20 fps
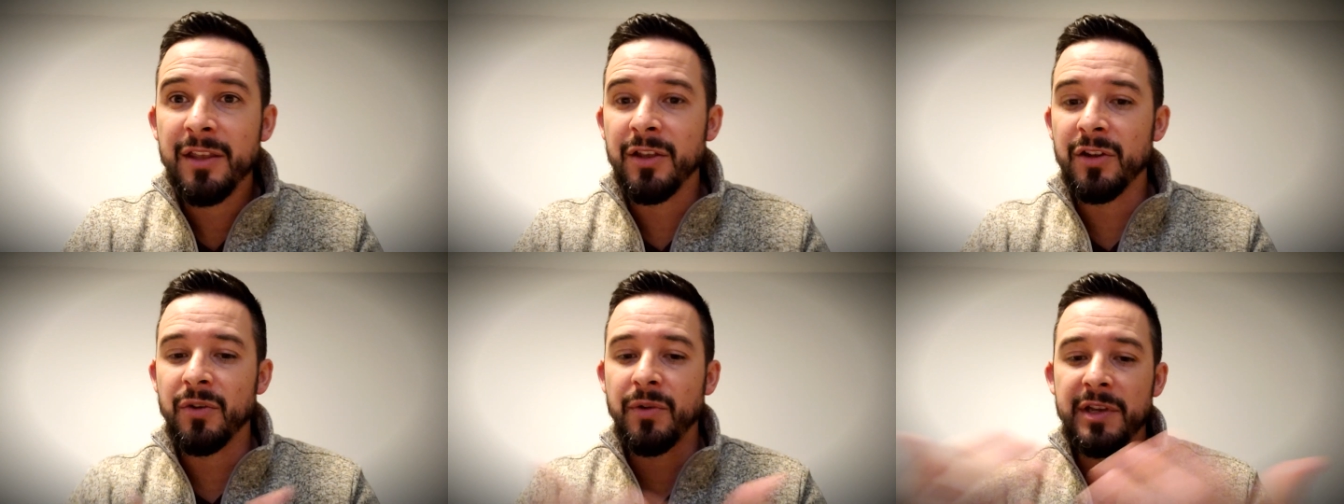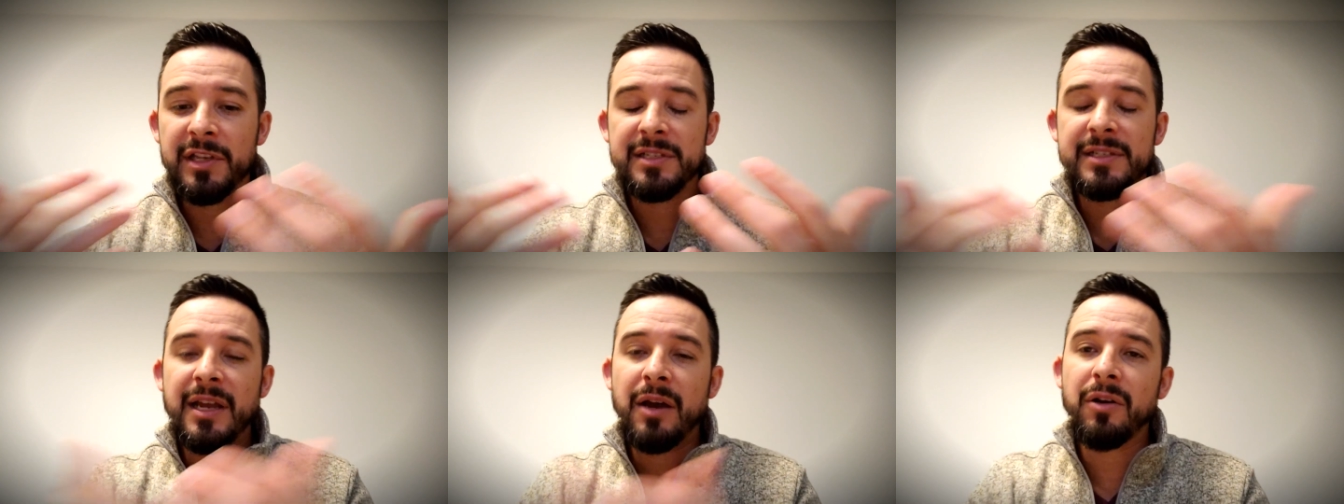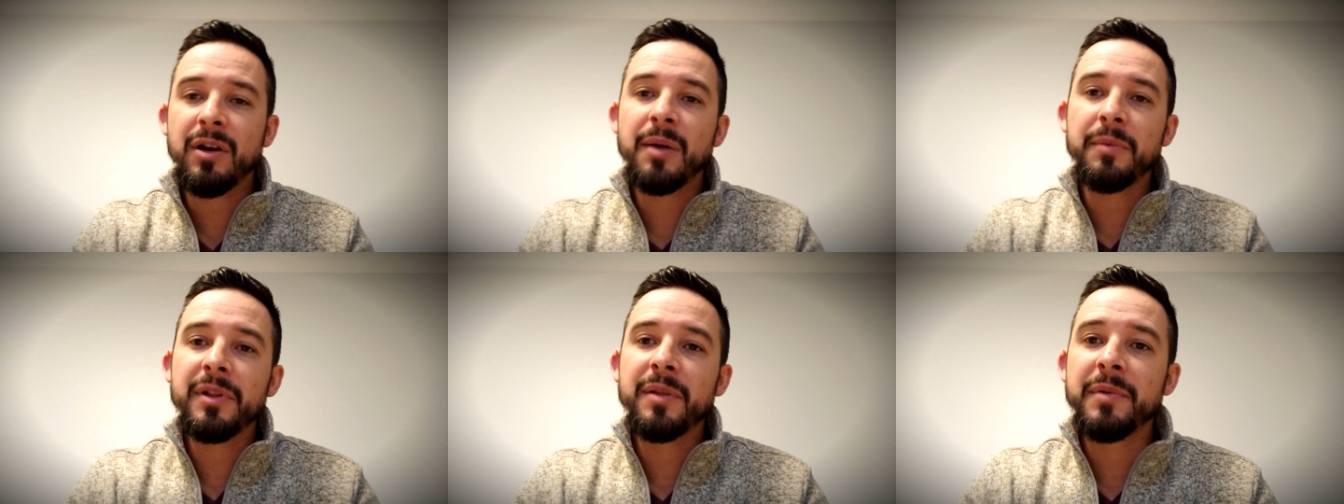You know, he's
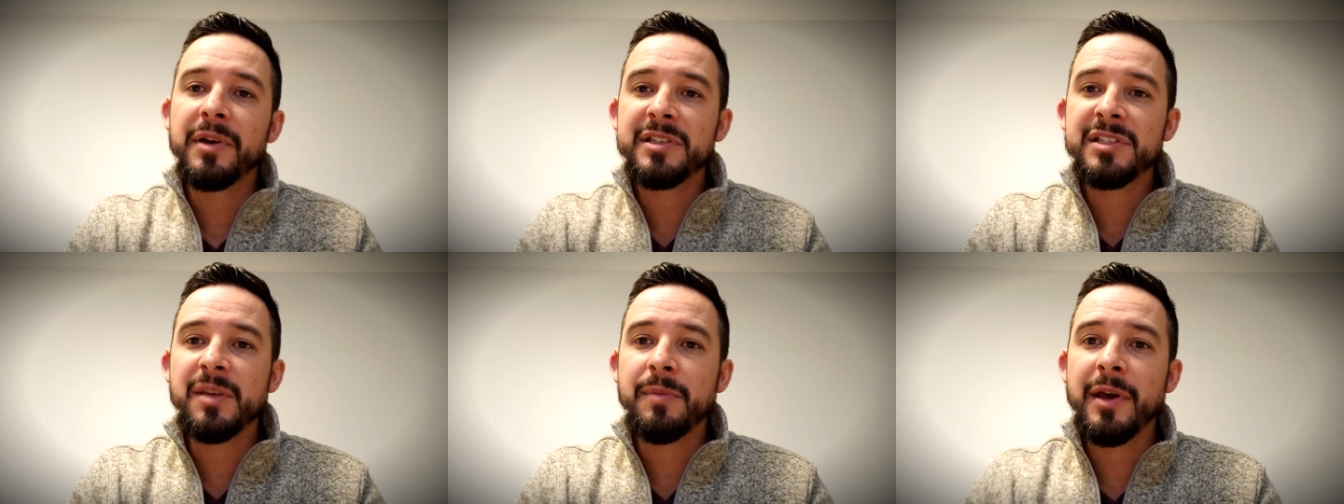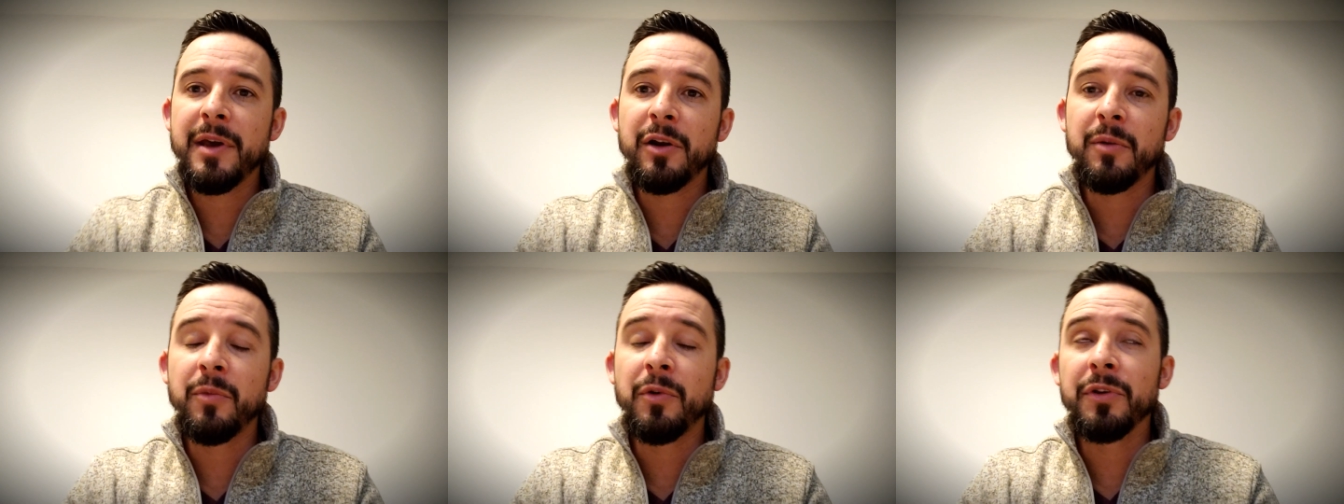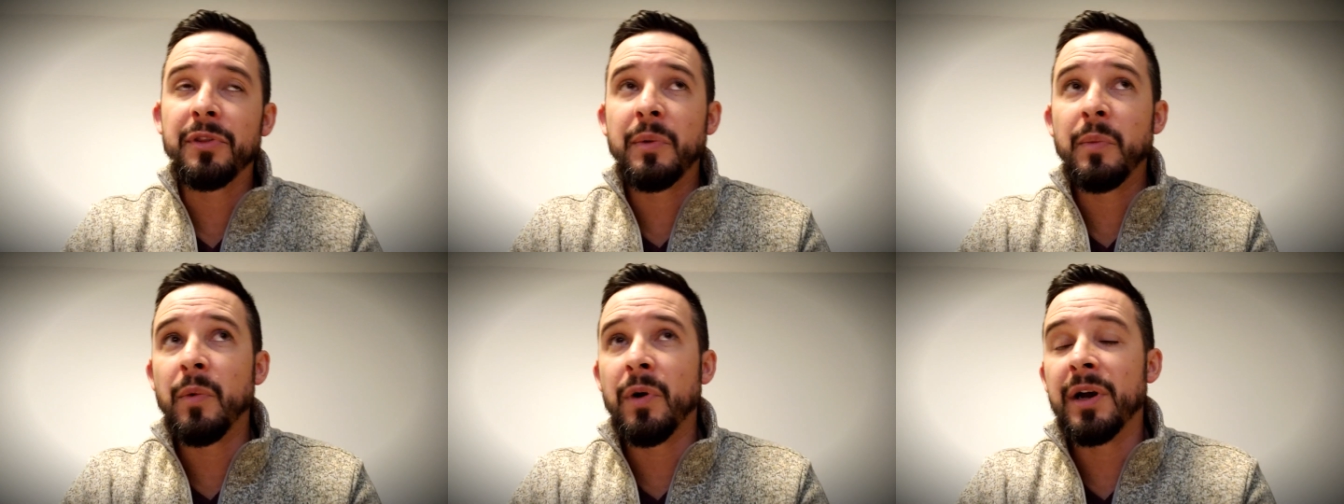now come to the Musky Battle
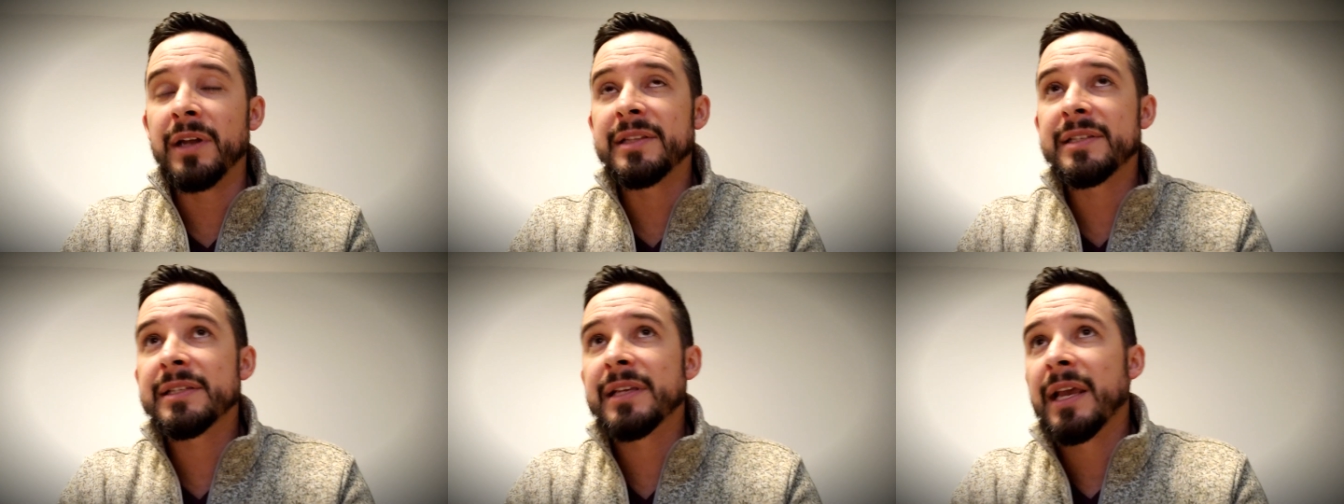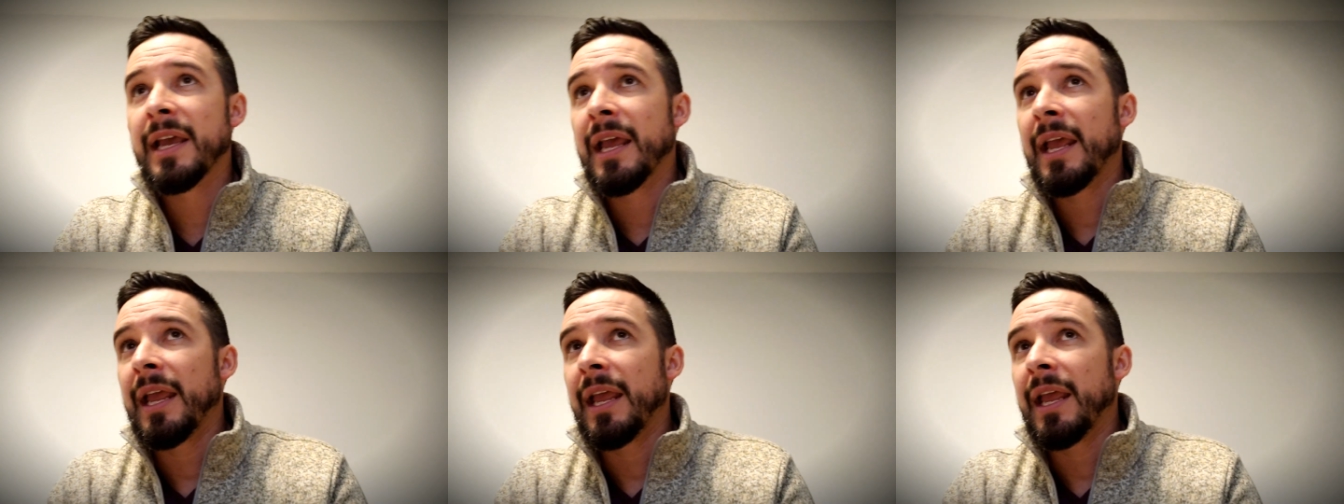more than once.